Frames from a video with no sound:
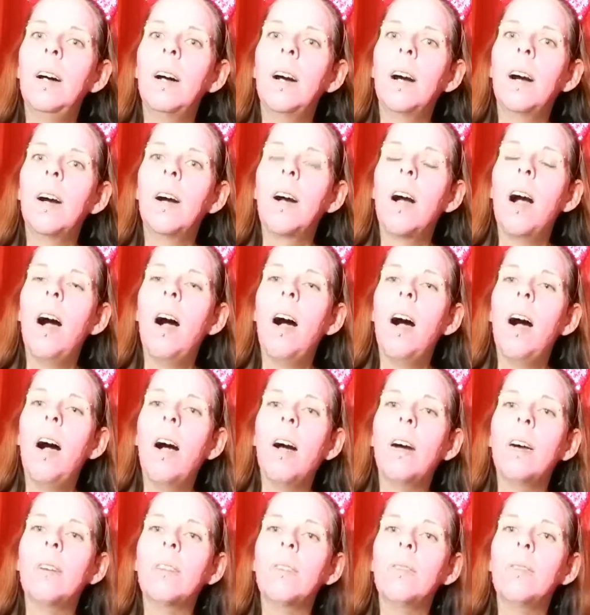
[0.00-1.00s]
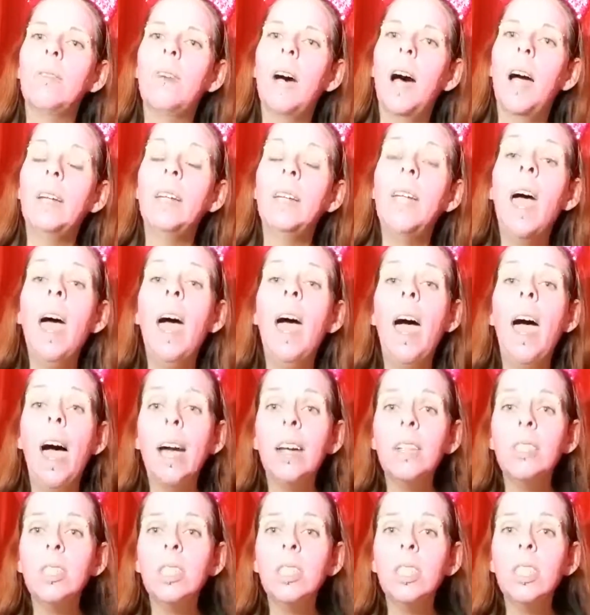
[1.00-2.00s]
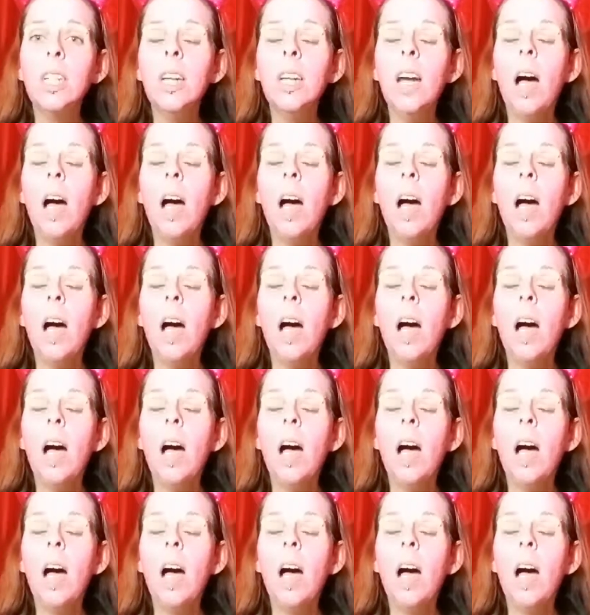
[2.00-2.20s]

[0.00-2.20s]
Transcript: are a hard find. Actually,